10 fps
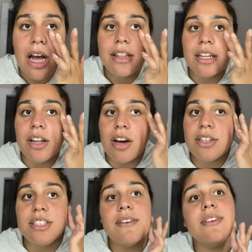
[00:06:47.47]
the
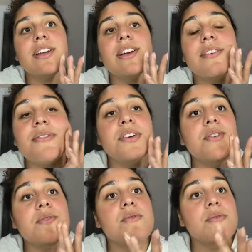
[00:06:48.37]
longevity, if
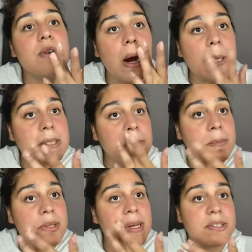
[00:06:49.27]
you are
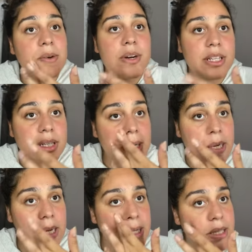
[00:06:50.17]
someone that's
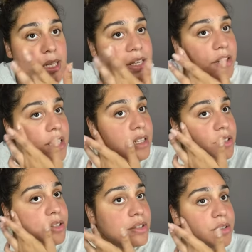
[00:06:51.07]
oily, then you're gonna
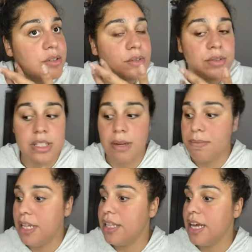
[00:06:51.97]
do
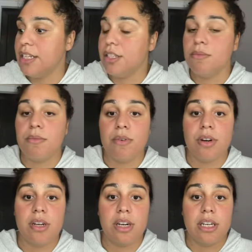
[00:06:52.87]
something that's
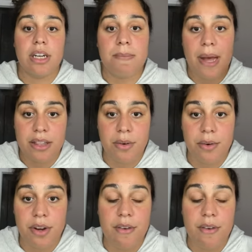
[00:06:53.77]
more gonna combat the oil.